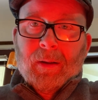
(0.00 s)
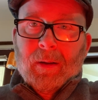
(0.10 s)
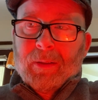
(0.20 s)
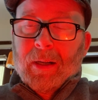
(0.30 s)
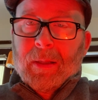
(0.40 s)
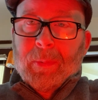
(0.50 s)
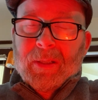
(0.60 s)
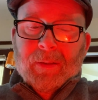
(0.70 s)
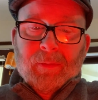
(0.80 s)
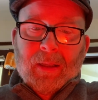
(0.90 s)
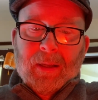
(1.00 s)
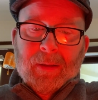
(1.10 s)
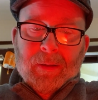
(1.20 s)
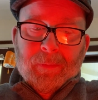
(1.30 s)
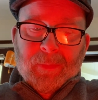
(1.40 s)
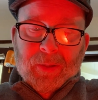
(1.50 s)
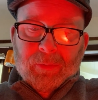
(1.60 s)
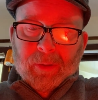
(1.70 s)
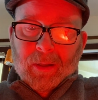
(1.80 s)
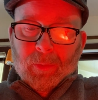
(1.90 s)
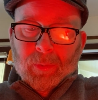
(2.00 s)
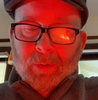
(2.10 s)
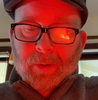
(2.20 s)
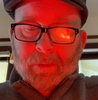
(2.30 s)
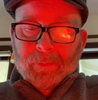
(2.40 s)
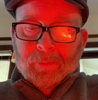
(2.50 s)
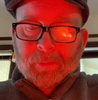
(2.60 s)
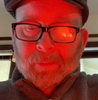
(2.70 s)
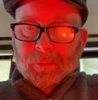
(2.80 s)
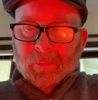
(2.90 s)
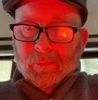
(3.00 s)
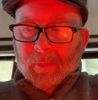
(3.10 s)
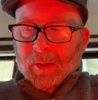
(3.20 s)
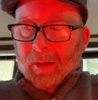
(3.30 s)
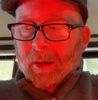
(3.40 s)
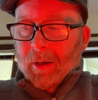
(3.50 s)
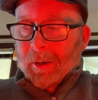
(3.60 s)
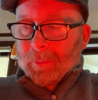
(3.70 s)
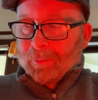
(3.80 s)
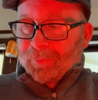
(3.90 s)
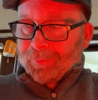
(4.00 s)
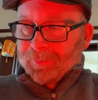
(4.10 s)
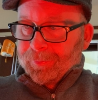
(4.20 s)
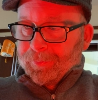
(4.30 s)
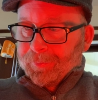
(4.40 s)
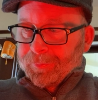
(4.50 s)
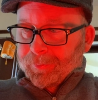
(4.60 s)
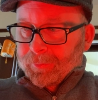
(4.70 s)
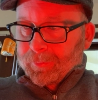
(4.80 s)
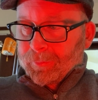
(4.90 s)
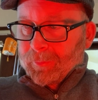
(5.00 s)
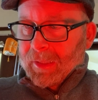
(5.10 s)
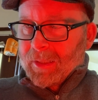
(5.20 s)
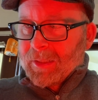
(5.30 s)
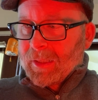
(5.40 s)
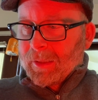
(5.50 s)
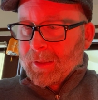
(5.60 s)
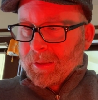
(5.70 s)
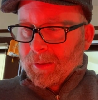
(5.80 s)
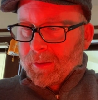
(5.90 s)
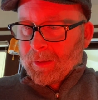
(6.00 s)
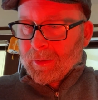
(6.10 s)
tiny piece of land that's really not worth it. The second